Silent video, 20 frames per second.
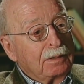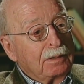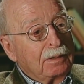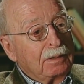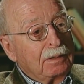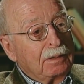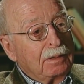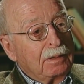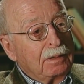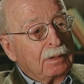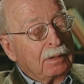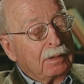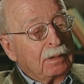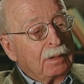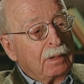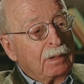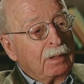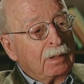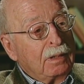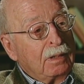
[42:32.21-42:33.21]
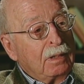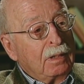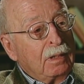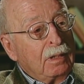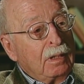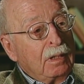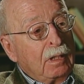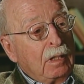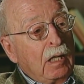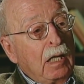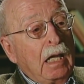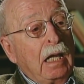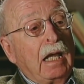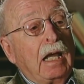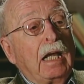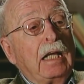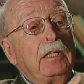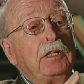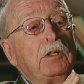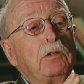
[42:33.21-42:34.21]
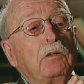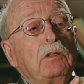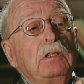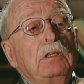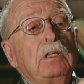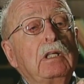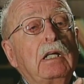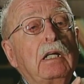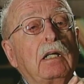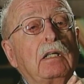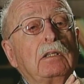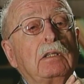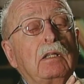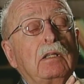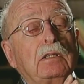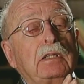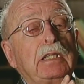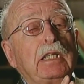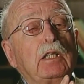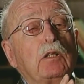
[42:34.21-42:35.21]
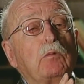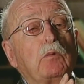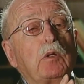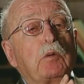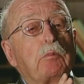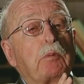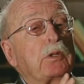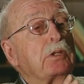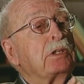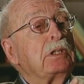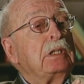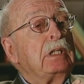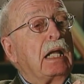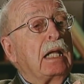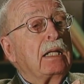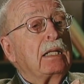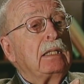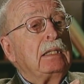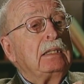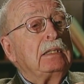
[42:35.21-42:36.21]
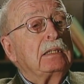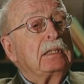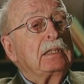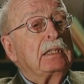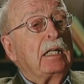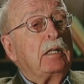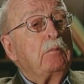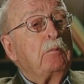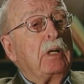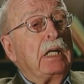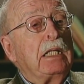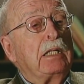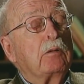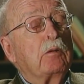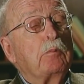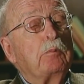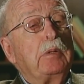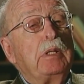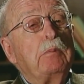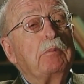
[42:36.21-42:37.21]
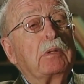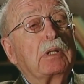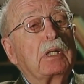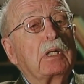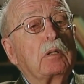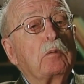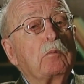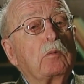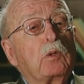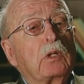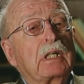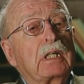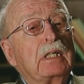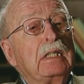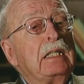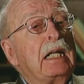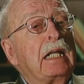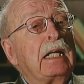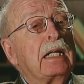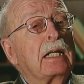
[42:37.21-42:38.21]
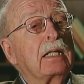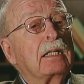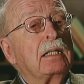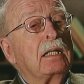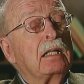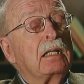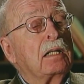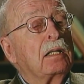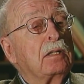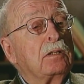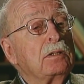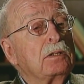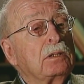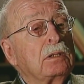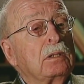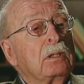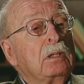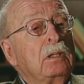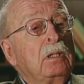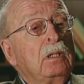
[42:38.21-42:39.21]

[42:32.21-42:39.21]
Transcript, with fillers: Yeah. And you can deal with personalities the same way. There are people that are more kinetic than others.